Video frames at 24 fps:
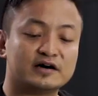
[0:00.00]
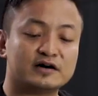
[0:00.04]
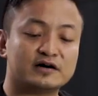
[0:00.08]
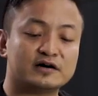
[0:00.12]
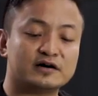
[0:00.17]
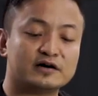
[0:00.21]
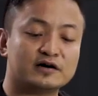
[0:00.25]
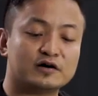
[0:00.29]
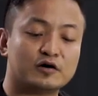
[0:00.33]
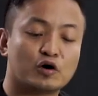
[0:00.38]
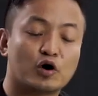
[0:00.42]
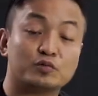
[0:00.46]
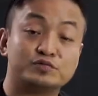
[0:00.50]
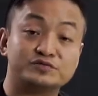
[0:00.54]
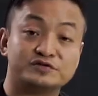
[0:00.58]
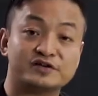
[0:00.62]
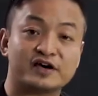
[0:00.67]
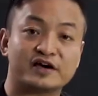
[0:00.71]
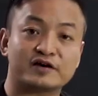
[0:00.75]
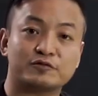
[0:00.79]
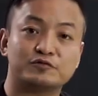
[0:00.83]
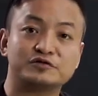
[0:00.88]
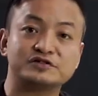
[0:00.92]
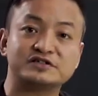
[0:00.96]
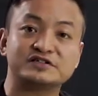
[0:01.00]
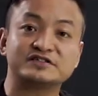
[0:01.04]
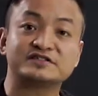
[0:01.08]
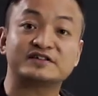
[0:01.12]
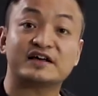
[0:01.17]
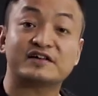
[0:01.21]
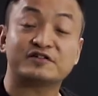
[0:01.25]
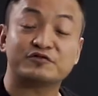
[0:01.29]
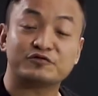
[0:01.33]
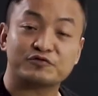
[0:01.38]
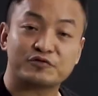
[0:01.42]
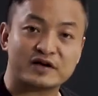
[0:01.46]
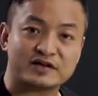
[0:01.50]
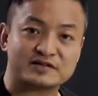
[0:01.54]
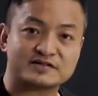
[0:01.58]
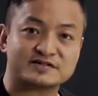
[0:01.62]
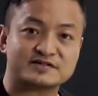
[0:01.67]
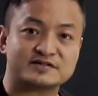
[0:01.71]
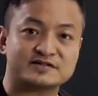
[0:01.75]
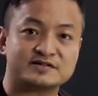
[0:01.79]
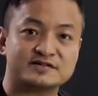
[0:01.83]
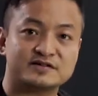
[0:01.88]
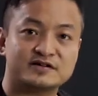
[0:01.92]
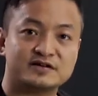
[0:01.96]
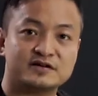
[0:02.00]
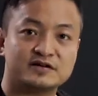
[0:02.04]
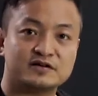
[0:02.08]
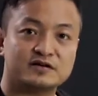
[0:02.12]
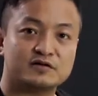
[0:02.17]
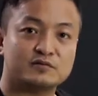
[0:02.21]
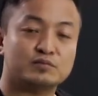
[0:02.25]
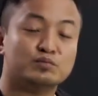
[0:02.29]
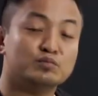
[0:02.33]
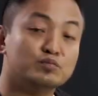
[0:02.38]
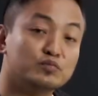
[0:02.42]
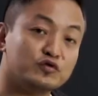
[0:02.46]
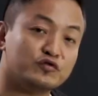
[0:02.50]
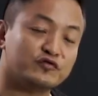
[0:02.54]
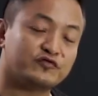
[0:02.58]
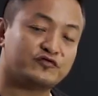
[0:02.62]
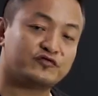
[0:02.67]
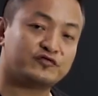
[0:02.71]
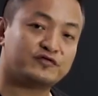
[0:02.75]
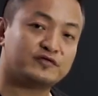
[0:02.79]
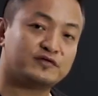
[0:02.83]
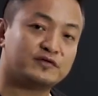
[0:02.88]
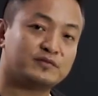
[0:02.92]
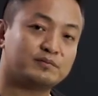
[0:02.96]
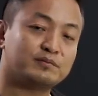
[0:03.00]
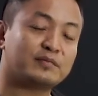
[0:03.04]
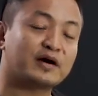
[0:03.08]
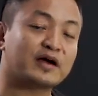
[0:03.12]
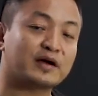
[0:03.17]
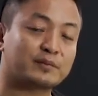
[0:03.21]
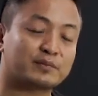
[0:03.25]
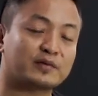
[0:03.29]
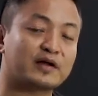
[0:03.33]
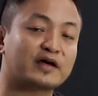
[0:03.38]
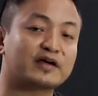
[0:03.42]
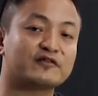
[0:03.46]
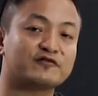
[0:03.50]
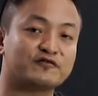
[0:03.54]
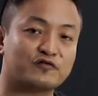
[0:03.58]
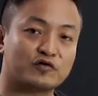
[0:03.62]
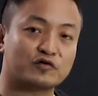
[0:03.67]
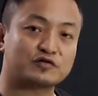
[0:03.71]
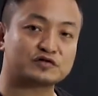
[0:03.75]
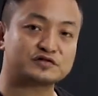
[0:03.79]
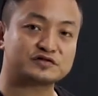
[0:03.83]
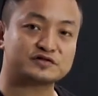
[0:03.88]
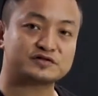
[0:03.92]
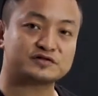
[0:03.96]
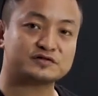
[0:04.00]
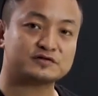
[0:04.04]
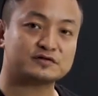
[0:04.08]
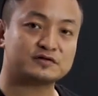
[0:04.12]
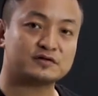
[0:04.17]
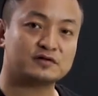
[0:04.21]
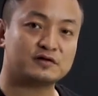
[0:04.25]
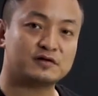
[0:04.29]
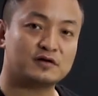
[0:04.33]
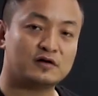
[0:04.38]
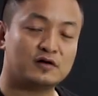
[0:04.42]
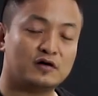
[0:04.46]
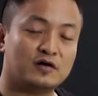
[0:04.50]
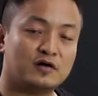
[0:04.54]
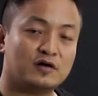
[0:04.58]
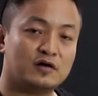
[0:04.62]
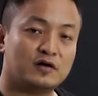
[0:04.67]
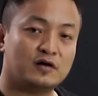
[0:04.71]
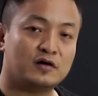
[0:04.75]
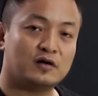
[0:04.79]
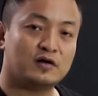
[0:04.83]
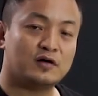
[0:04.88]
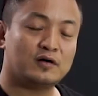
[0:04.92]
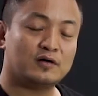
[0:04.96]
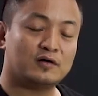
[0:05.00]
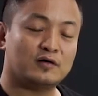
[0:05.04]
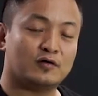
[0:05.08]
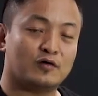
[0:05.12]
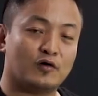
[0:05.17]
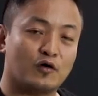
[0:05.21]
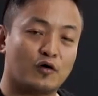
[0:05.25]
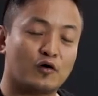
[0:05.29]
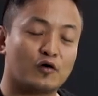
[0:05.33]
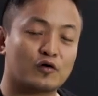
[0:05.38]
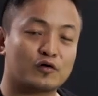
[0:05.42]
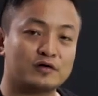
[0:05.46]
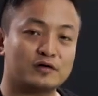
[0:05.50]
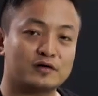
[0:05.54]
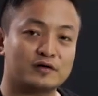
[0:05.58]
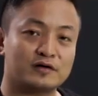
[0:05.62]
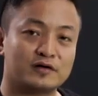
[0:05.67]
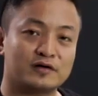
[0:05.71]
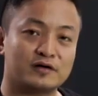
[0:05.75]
object which is at rest move by applying a force. Or